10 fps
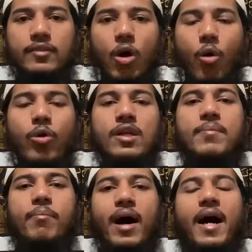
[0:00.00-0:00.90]
The
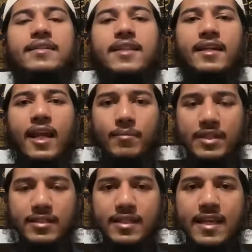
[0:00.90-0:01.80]
only parts that
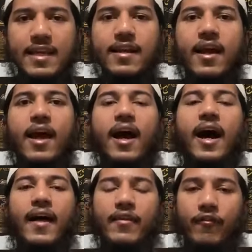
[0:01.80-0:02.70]
can be seen
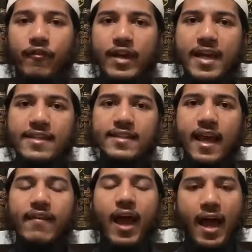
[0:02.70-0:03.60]
are the
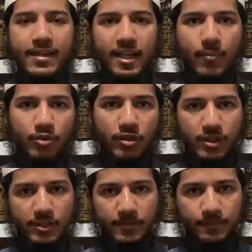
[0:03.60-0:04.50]
face and the hands up to
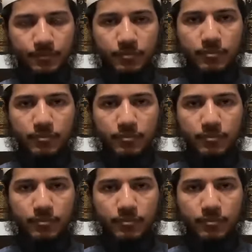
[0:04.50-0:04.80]
the wrist.